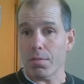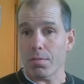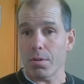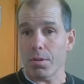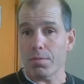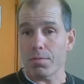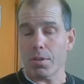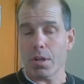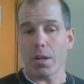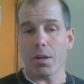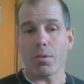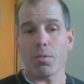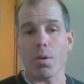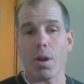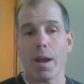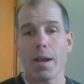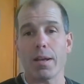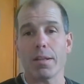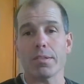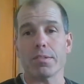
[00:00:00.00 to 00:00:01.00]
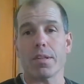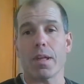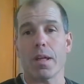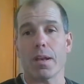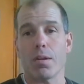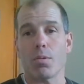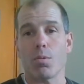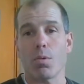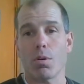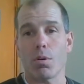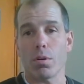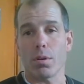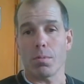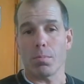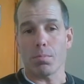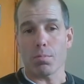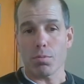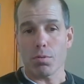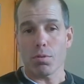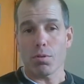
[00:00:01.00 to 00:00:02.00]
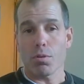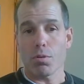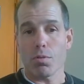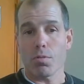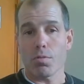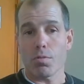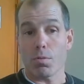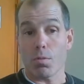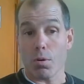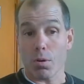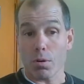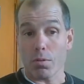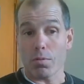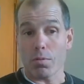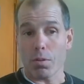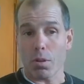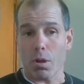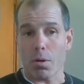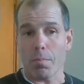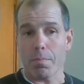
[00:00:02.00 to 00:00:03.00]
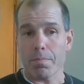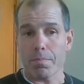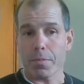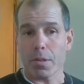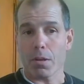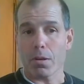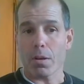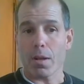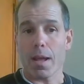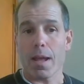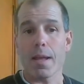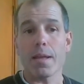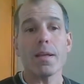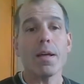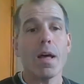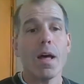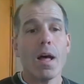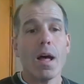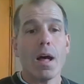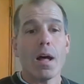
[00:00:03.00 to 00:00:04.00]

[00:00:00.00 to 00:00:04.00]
if we've done it right, is that it will improve workflow. Okay.